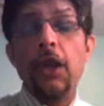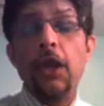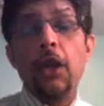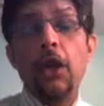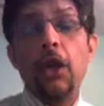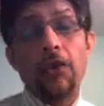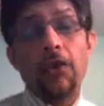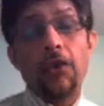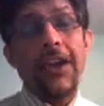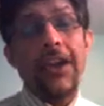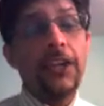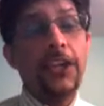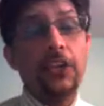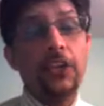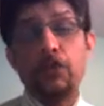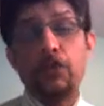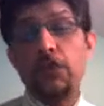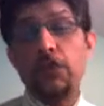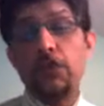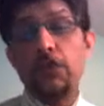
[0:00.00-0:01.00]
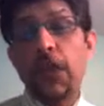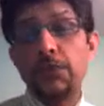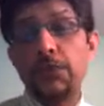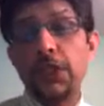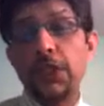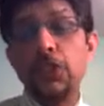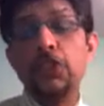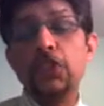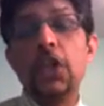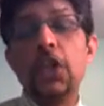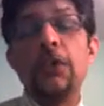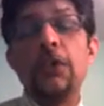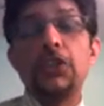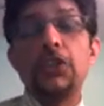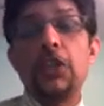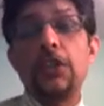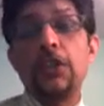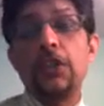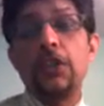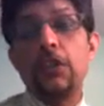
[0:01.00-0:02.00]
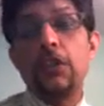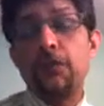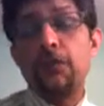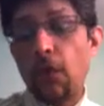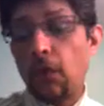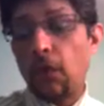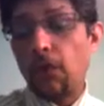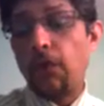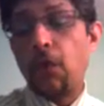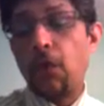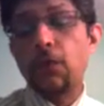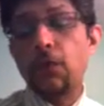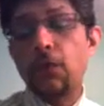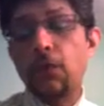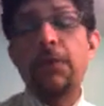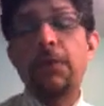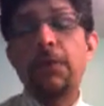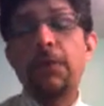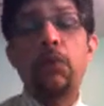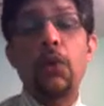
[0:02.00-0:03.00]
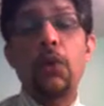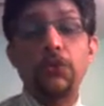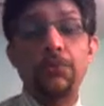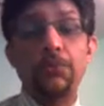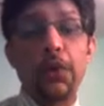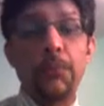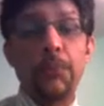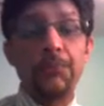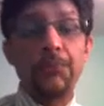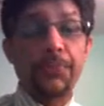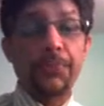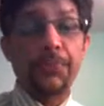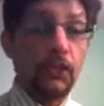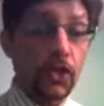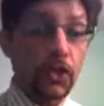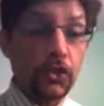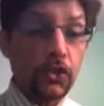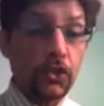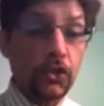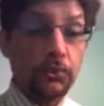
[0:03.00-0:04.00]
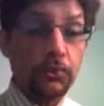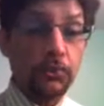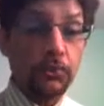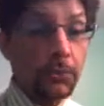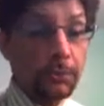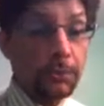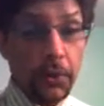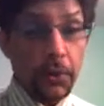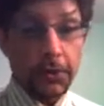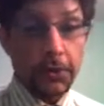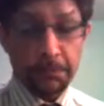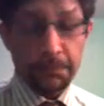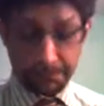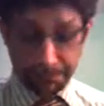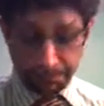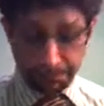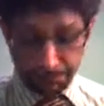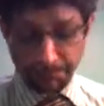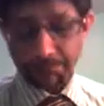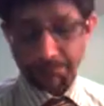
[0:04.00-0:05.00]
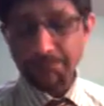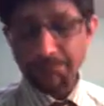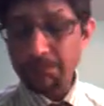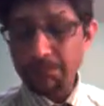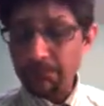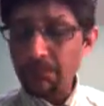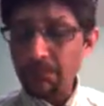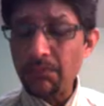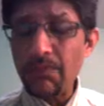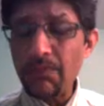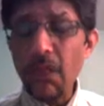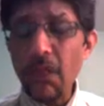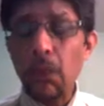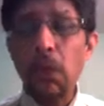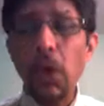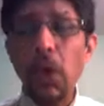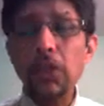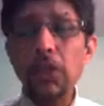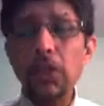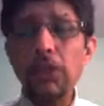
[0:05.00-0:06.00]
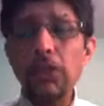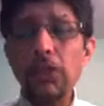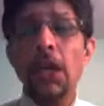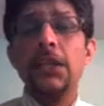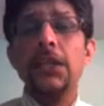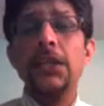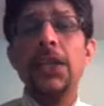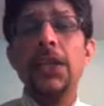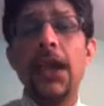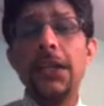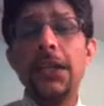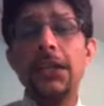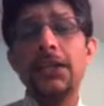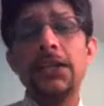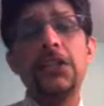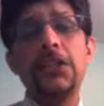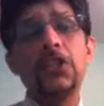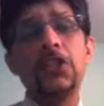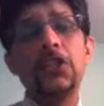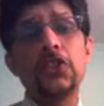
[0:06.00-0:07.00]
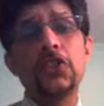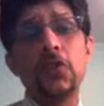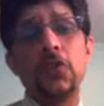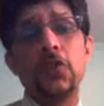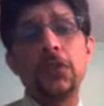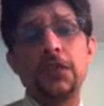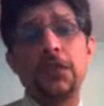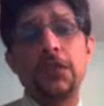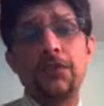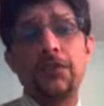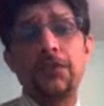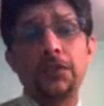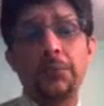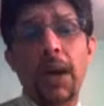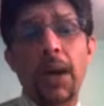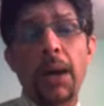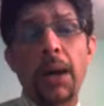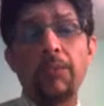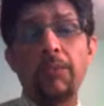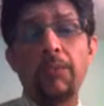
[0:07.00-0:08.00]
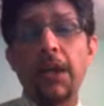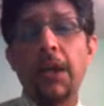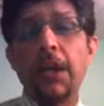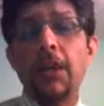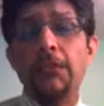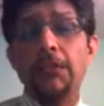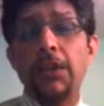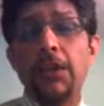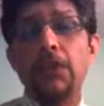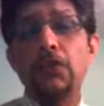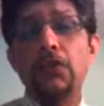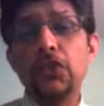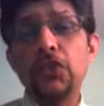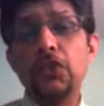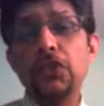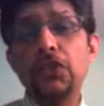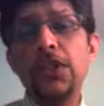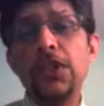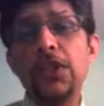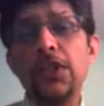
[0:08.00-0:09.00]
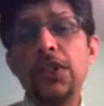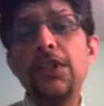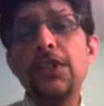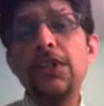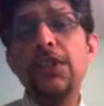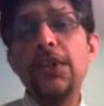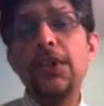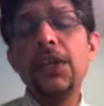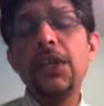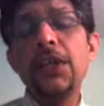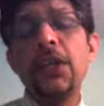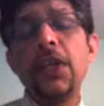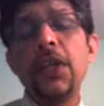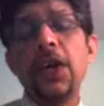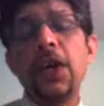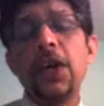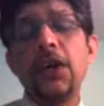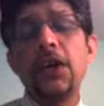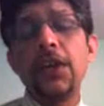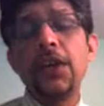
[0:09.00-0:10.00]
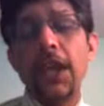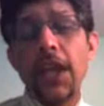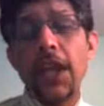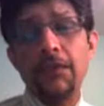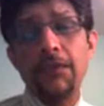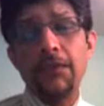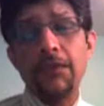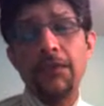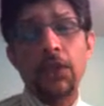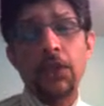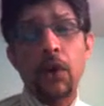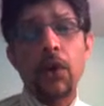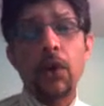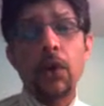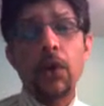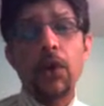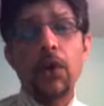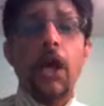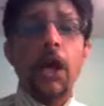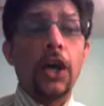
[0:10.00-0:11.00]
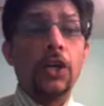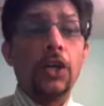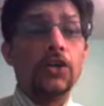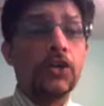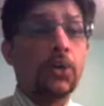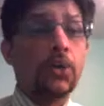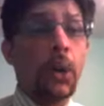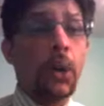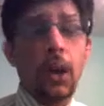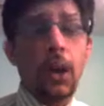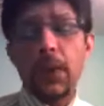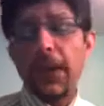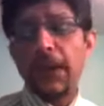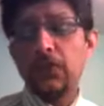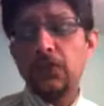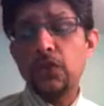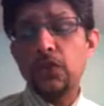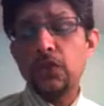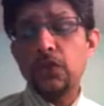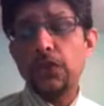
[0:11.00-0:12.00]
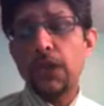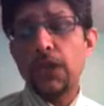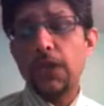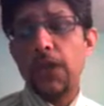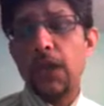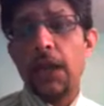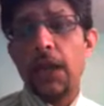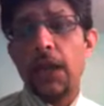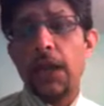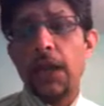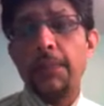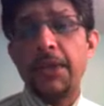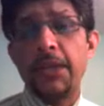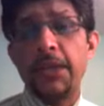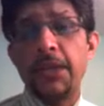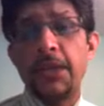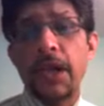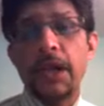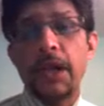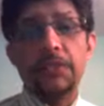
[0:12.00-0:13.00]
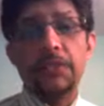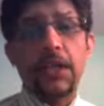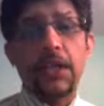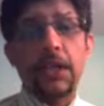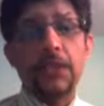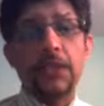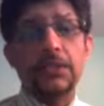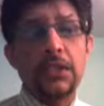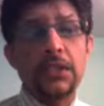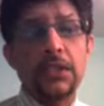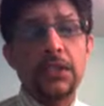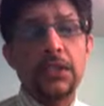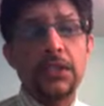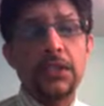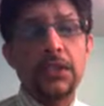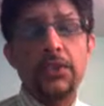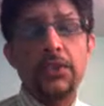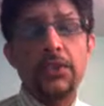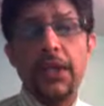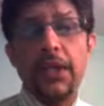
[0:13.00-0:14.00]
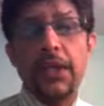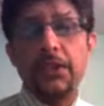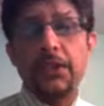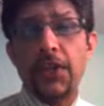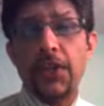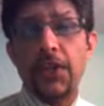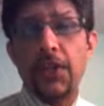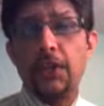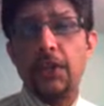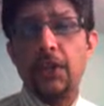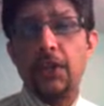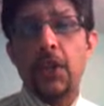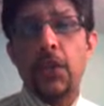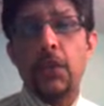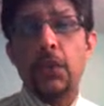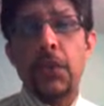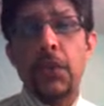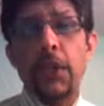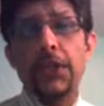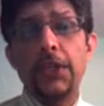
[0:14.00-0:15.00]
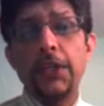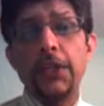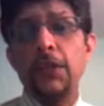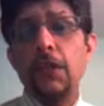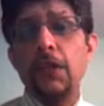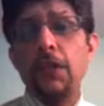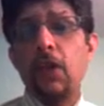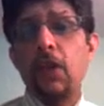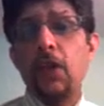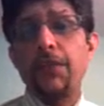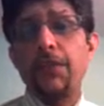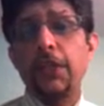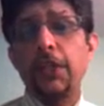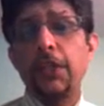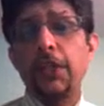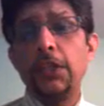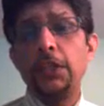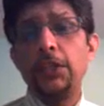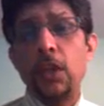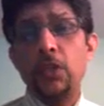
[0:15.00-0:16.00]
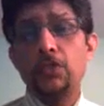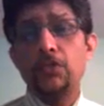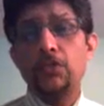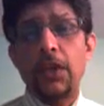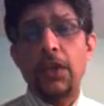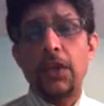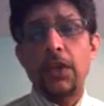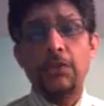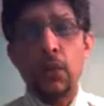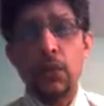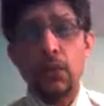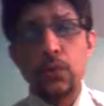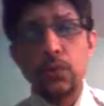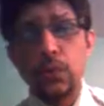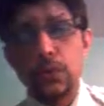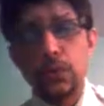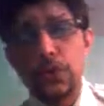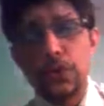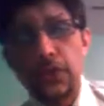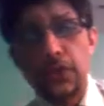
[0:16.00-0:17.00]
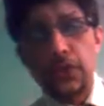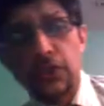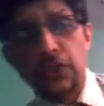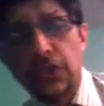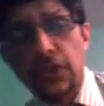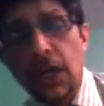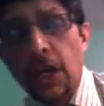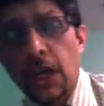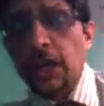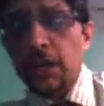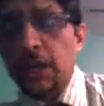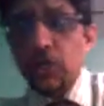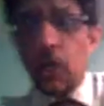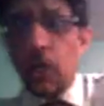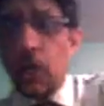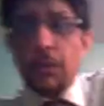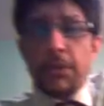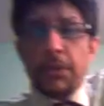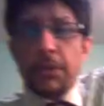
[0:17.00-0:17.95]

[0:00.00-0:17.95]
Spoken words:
of 83 deliveries, which contained 4 fours. But what was more important was he held the innings together for Zimbabwe when it was really, really caving along. Zuao, as usual, I mean, as a real entertainer, 20 of 18 balls, 1 4, 2 sixes. Solomon